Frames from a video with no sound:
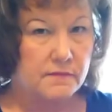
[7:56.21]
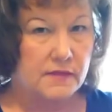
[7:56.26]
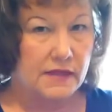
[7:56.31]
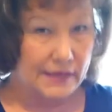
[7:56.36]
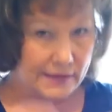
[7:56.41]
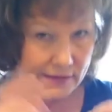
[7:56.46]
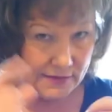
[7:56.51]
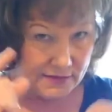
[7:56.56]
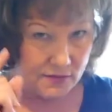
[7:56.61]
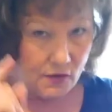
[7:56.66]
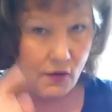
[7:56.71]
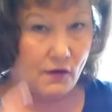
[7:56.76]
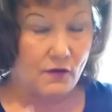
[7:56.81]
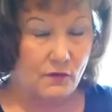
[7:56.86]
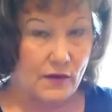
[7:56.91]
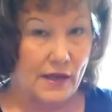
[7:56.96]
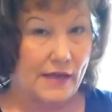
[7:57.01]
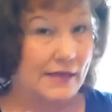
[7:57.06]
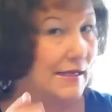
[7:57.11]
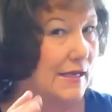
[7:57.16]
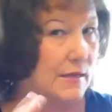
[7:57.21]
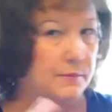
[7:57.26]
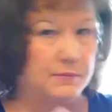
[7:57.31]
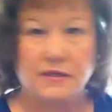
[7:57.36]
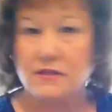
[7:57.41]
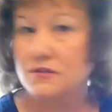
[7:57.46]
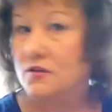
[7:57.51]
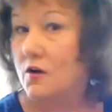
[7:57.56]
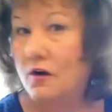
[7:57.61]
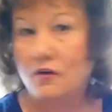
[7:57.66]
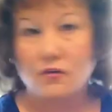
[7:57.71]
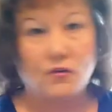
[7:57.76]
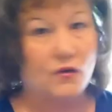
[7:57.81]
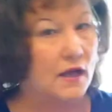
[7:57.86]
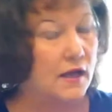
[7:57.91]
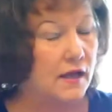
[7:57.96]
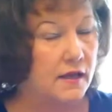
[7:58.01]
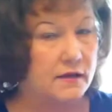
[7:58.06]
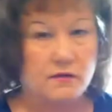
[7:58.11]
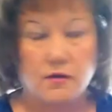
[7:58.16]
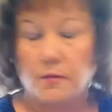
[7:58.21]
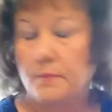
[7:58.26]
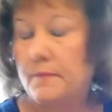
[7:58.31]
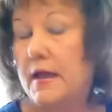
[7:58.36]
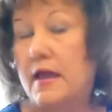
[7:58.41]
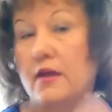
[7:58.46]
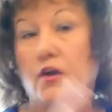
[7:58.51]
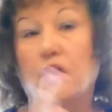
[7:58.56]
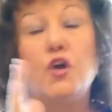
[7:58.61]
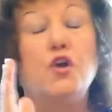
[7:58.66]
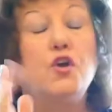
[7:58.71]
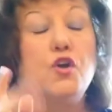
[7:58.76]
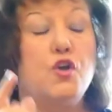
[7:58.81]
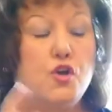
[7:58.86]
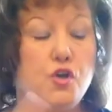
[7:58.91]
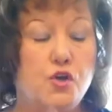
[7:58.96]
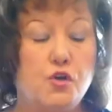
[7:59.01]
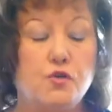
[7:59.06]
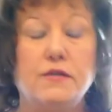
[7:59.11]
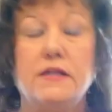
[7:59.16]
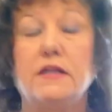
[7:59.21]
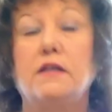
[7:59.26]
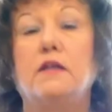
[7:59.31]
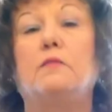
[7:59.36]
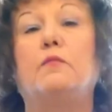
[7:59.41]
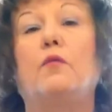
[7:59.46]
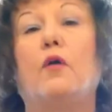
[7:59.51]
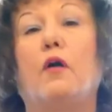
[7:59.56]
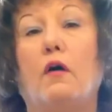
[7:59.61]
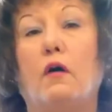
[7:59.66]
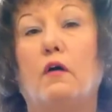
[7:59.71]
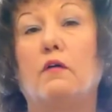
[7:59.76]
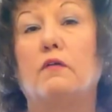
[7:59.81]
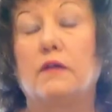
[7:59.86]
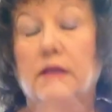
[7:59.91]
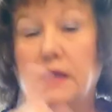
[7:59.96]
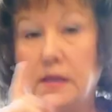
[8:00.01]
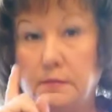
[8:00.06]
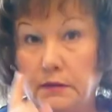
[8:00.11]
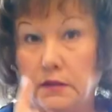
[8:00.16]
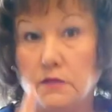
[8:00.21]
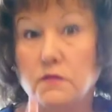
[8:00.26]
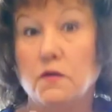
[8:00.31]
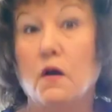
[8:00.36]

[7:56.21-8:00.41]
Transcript: getting his heart right, keeping his heart right, no matter who did him wrong, keeping his